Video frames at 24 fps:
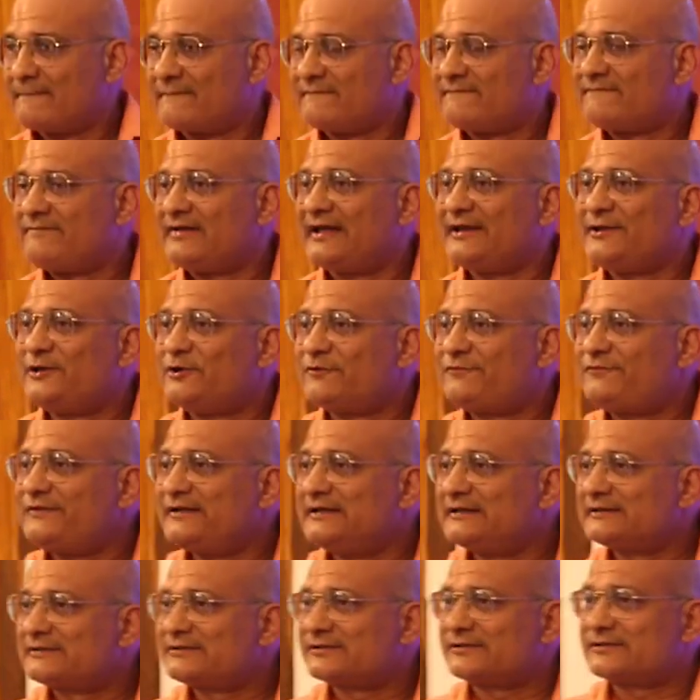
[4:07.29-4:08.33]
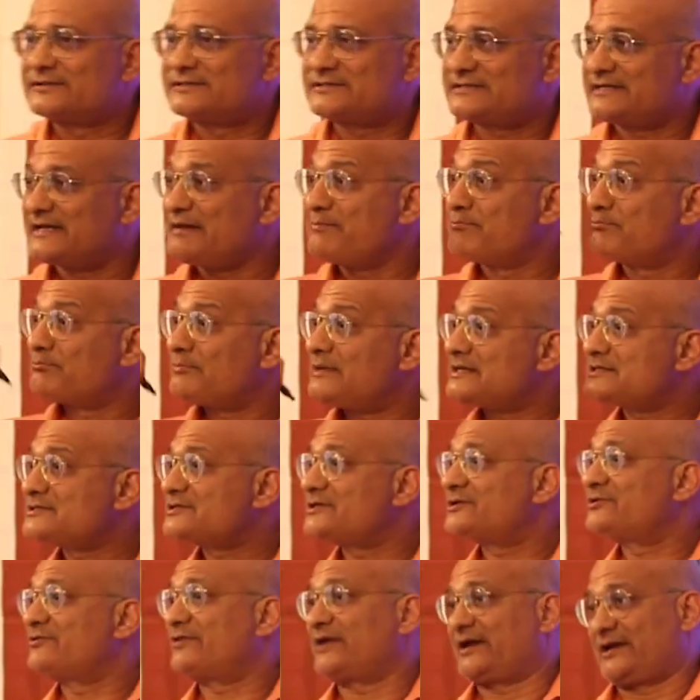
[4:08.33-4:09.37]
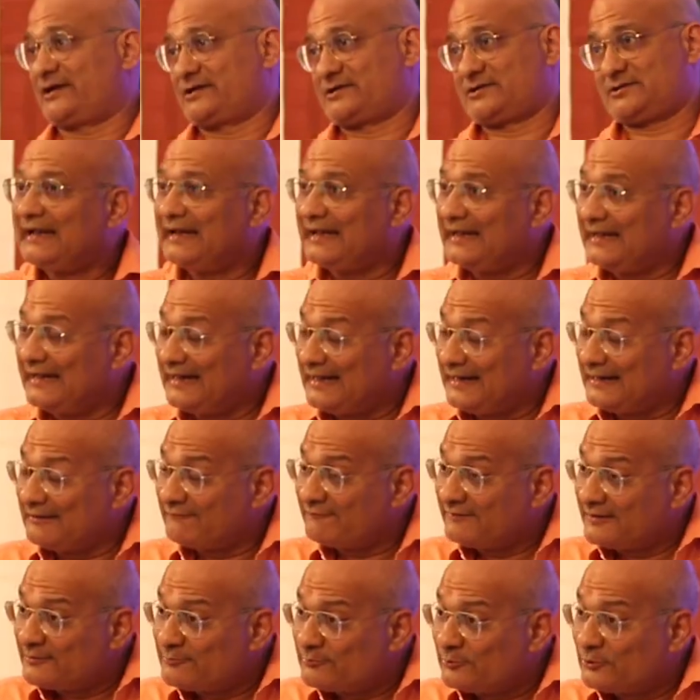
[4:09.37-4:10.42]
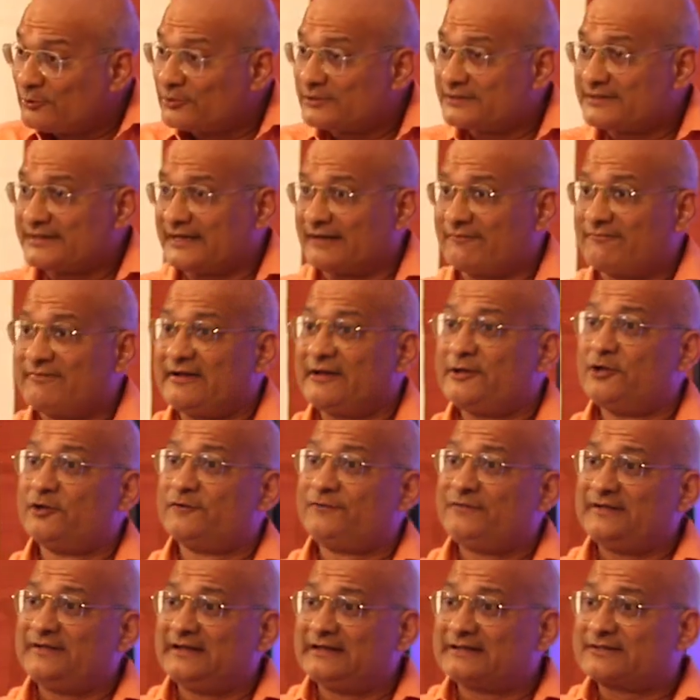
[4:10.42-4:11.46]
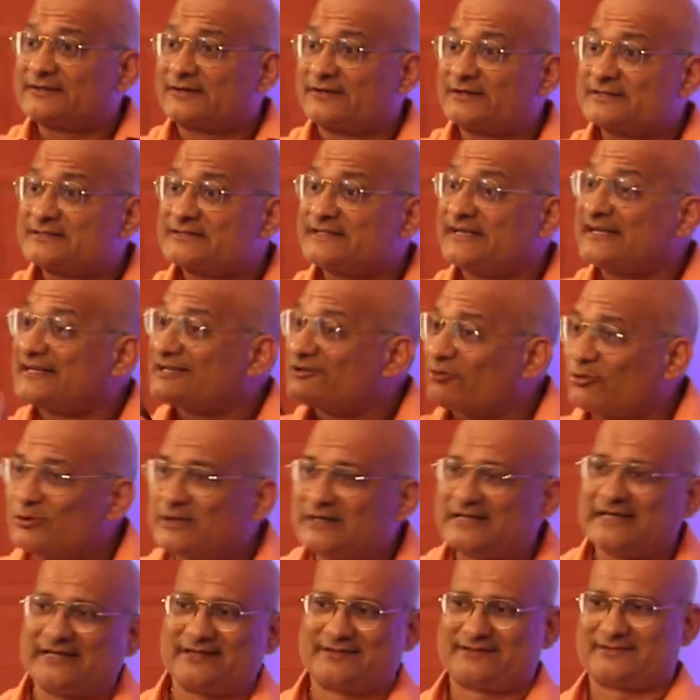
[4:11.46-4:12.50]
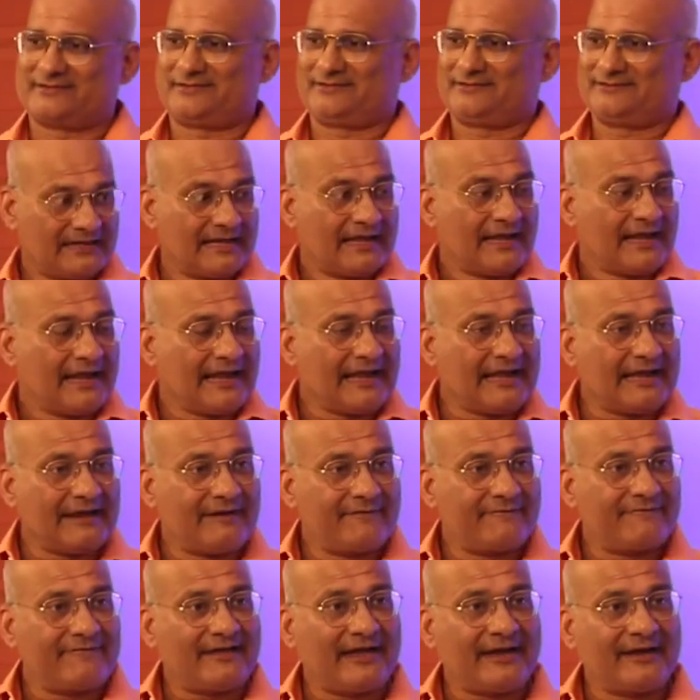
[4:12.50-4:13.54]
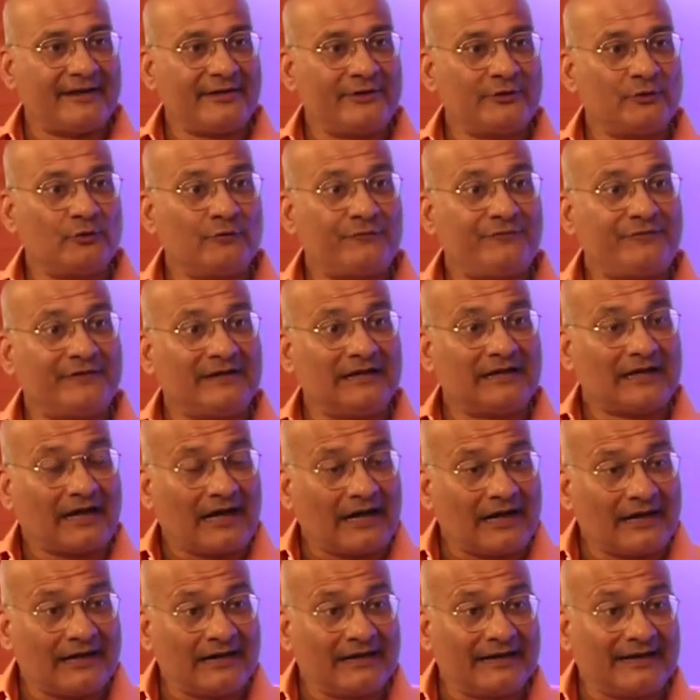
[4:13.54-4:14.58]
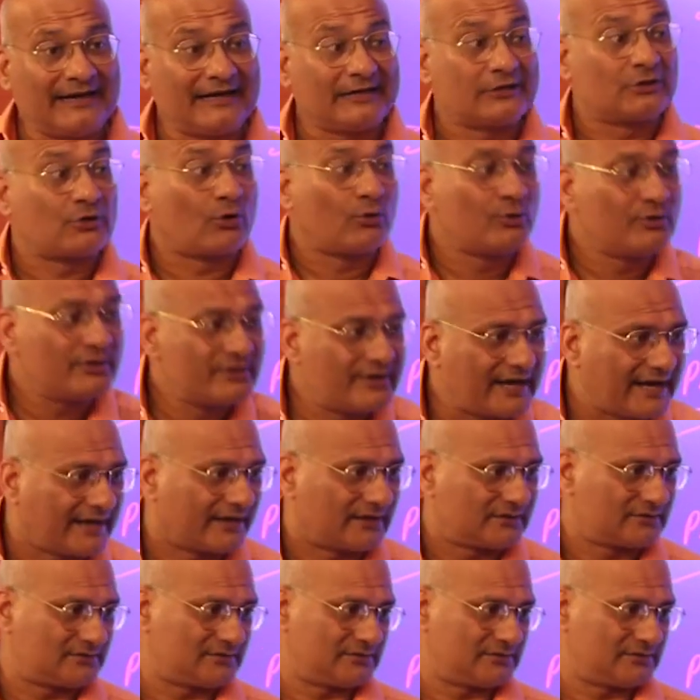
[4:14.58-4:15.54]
When you feel thirsty, must drink. And one more thing. When you feel thirsty, don't eat. And when you feel hungry, don't drink.